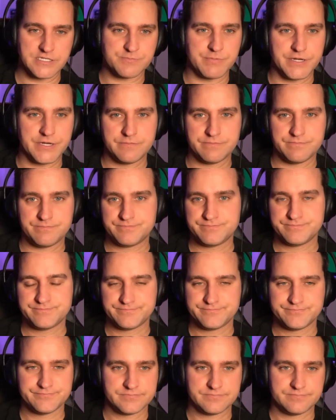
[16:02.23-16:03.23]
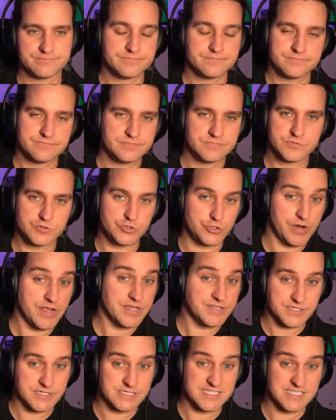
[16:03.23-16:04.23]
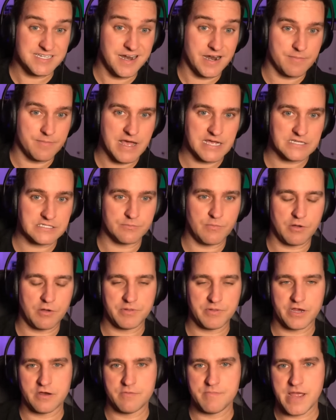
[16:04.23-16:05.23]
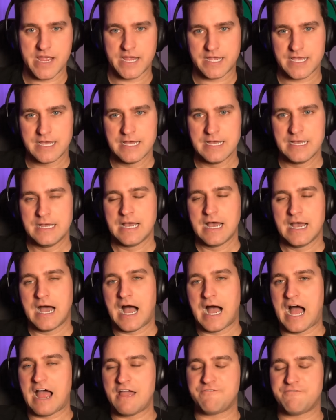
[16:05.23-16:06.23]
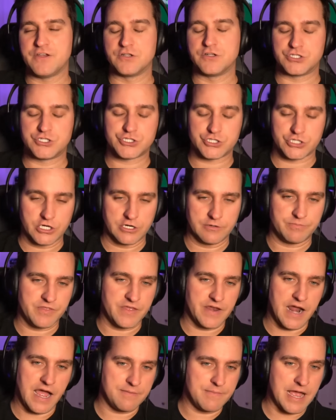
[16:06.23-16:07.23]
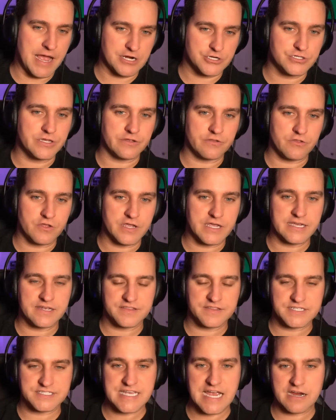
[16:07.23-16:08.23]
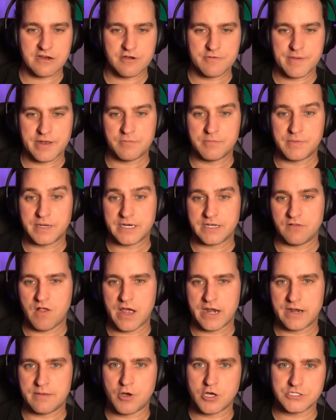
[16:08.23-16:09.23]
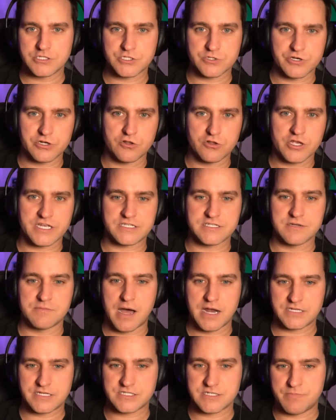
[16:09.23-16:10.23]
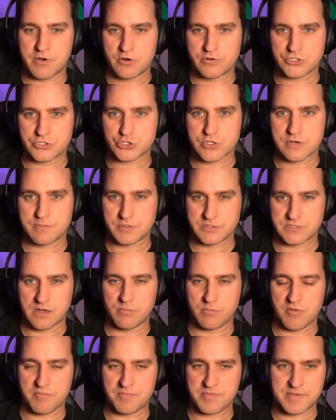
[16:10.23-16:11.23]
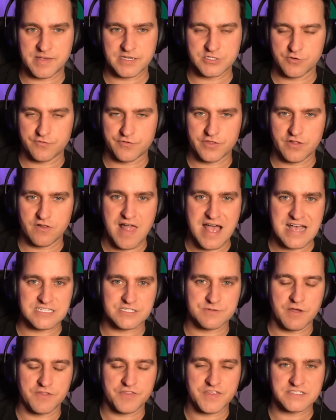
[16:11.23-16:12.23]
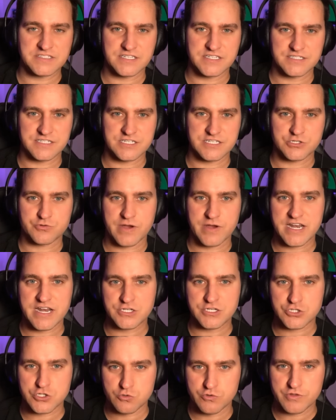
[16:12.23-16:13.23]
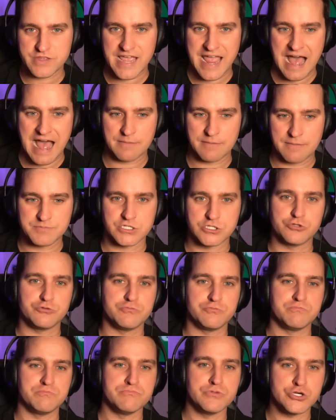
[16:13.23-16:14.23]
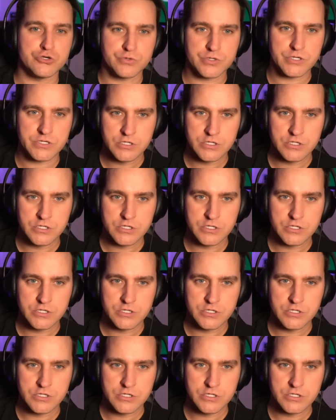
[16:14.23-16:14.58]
but two days does not a basketball player make. I feel disturbed that I am actually looking at the Sacramento money line. I'm also going to look at Domantas Sabonis triple double because over the last month, his assist rate is through the absolute moon,